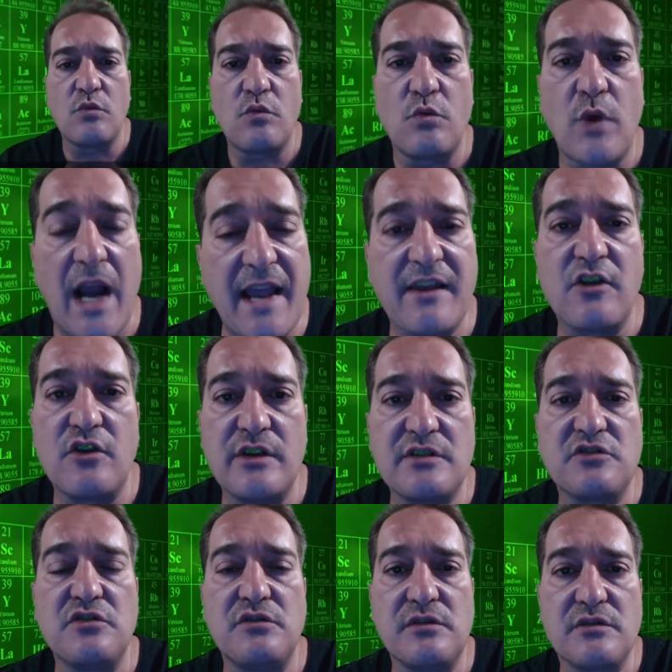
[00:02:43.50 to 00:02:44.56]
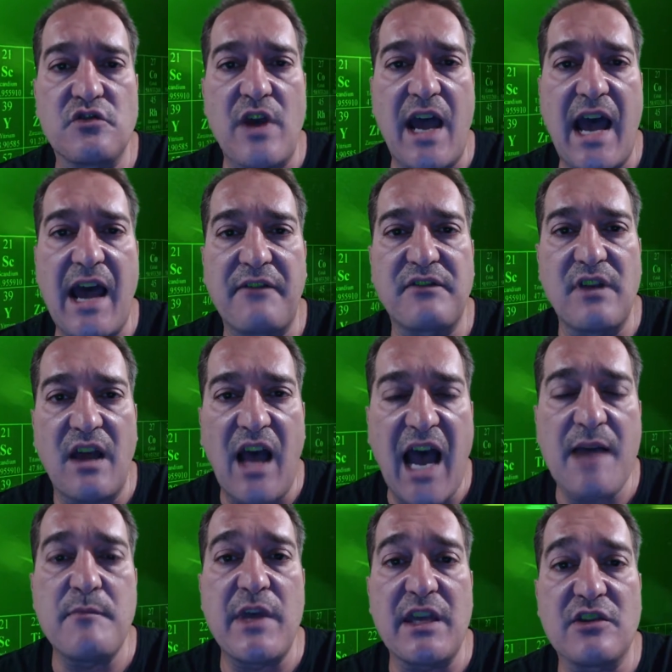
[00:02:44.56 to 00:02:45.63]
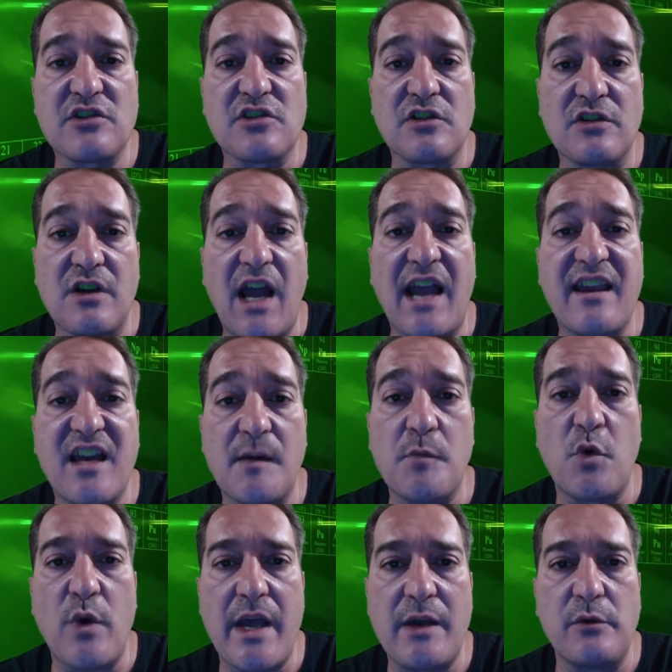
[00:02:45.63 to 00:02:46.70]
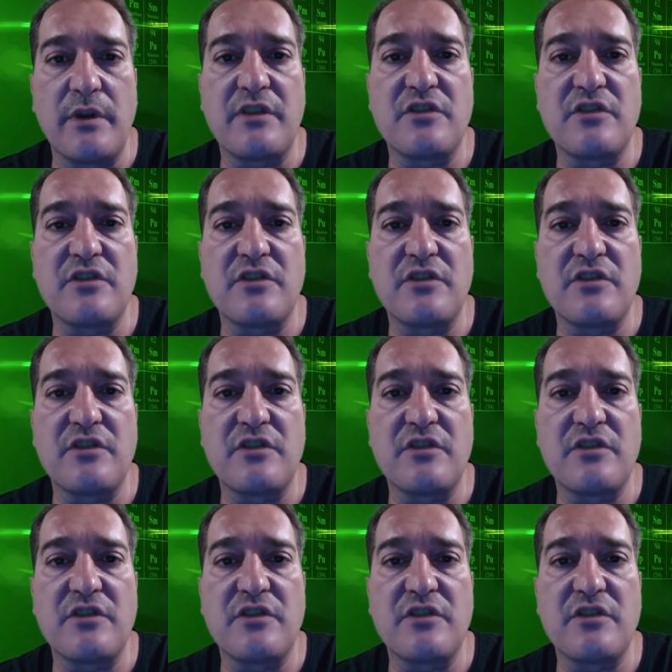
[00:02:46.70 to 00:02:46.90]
When I go into a draft, I make sure I come away with